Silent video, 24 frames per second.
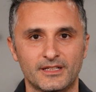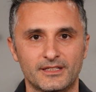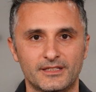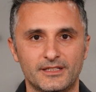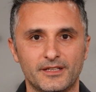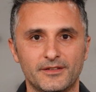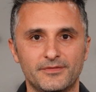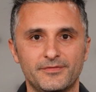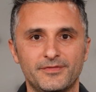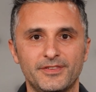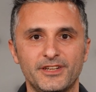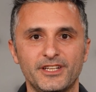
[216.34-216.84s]

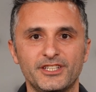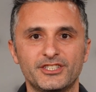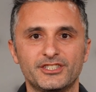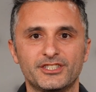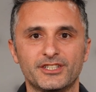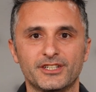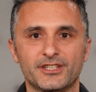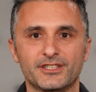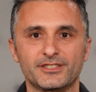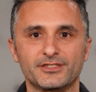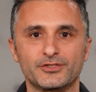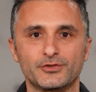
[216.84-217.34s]
The
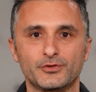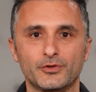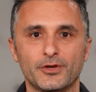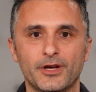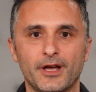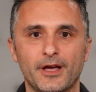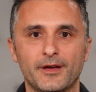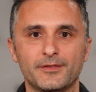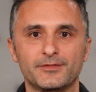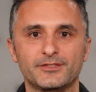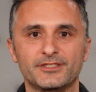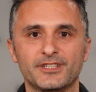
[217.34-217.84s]
features you
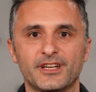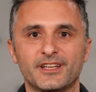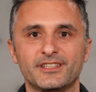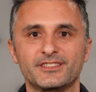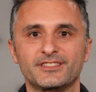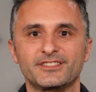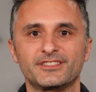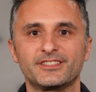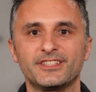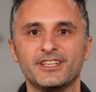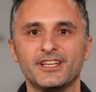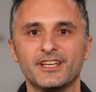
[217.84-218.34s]
have
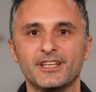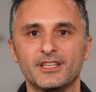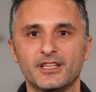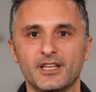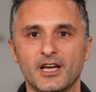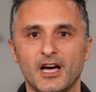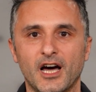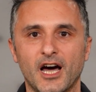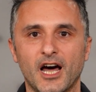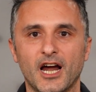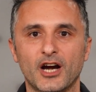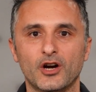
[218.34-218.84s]
just seen
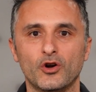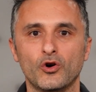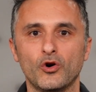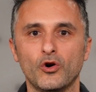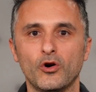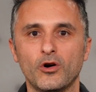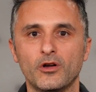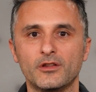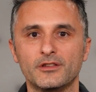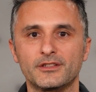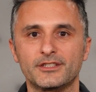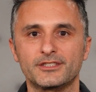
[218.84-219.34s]
are
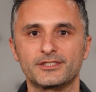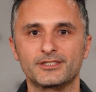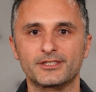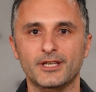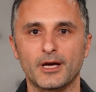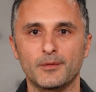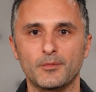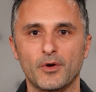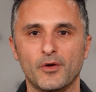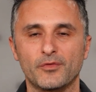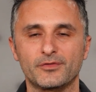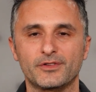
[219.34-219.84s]
only
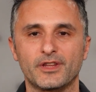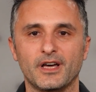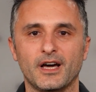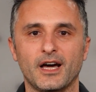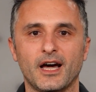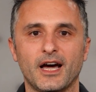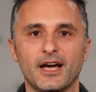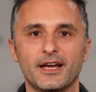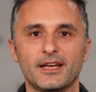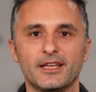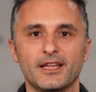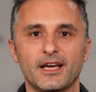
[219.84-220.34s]
some of the
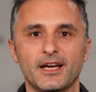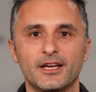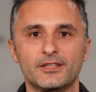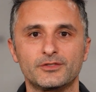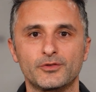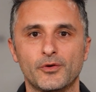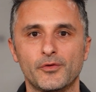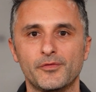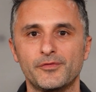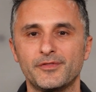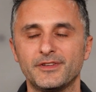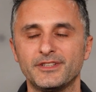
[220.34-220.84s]

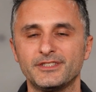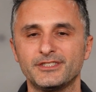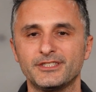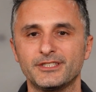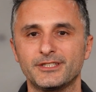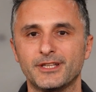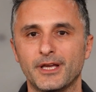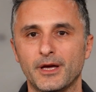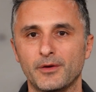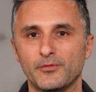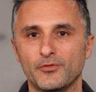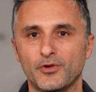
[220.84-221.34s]
highlights of
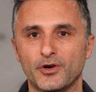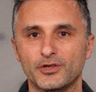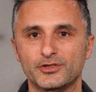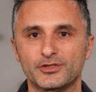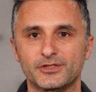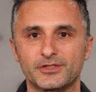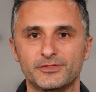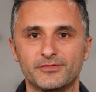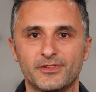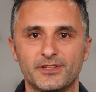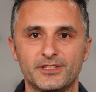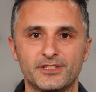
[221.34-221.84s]
vCDM
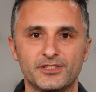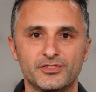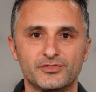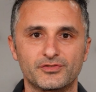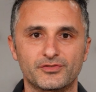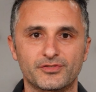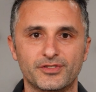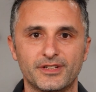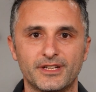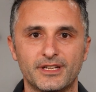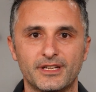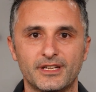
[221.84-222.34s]
version
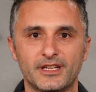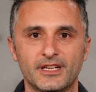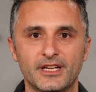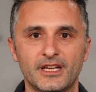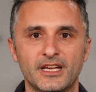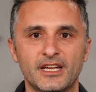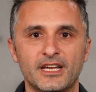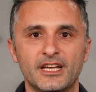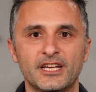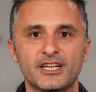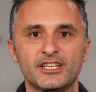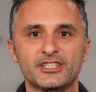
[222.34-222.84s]
23.
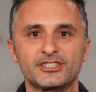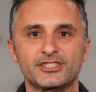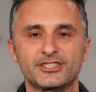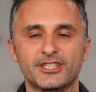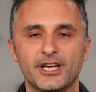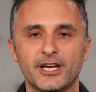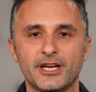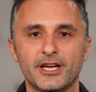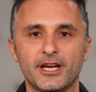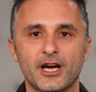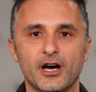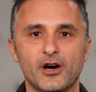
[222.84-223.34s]

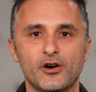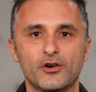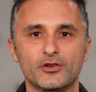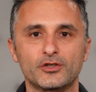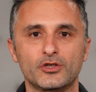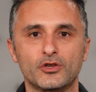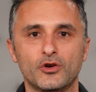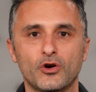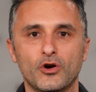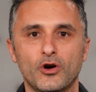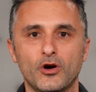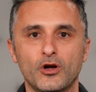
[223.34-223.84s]
Check
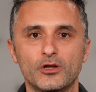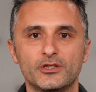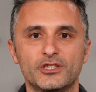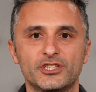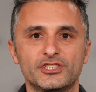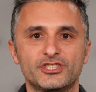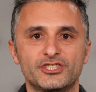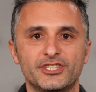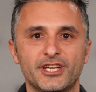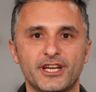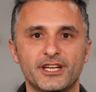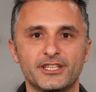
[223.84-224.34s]
out all
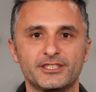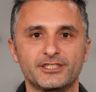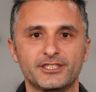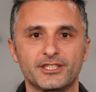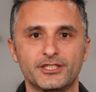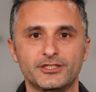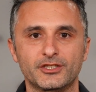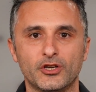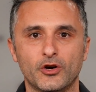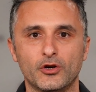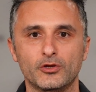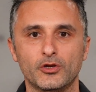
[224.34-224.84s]
the
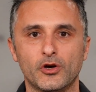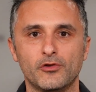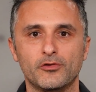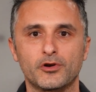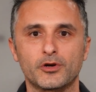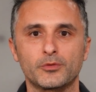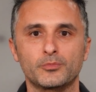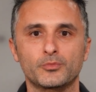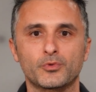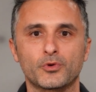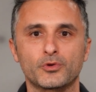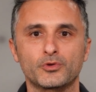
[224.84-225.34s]
changes on
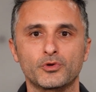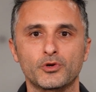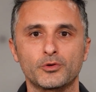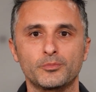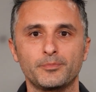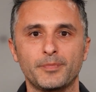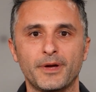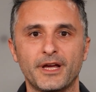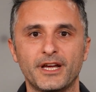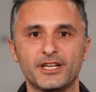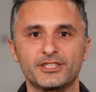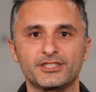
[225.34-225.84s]
our
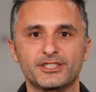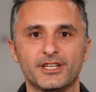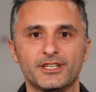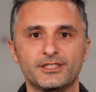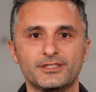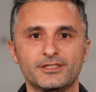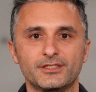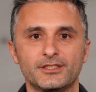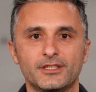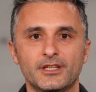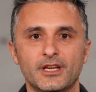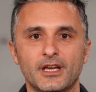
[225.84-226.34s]
product
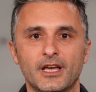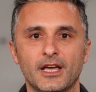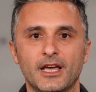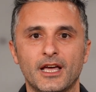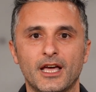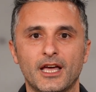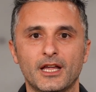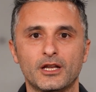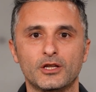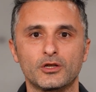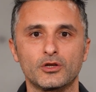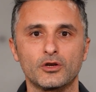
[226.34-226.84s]
pages
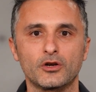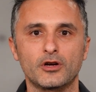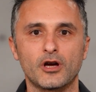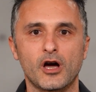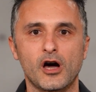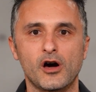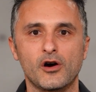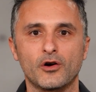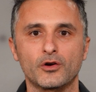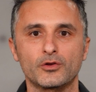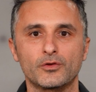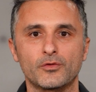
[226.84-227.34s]
and look
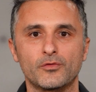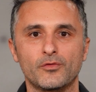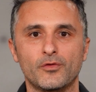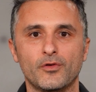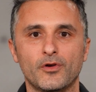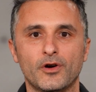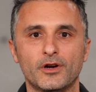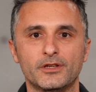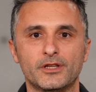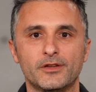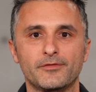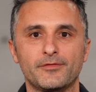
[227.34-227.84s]
out
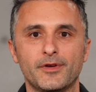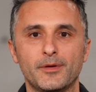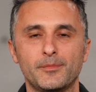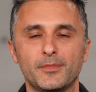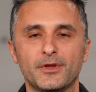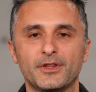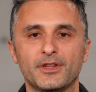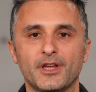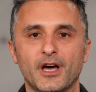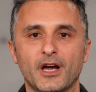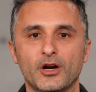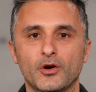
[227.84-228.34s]
for the
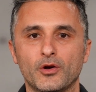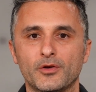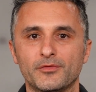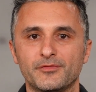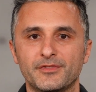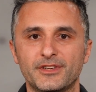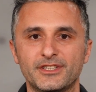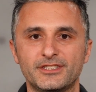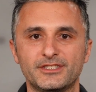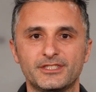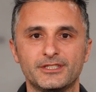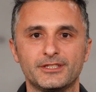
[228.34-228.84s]
webinar on
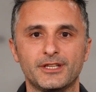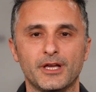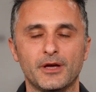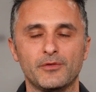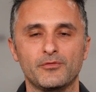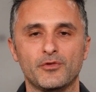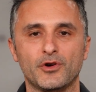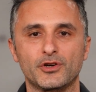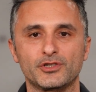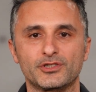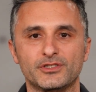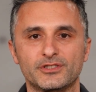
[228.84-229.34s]

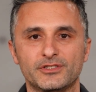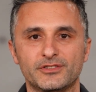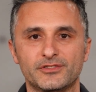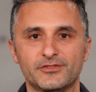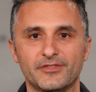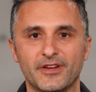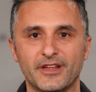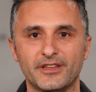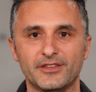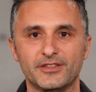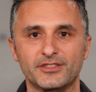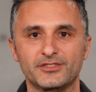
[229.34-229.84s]
vCDM version
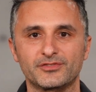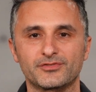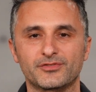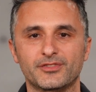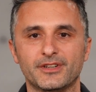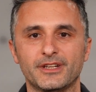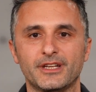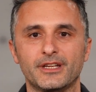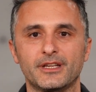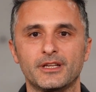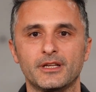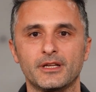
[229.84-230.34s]

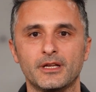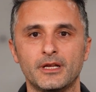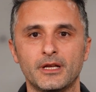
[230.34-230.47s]
23.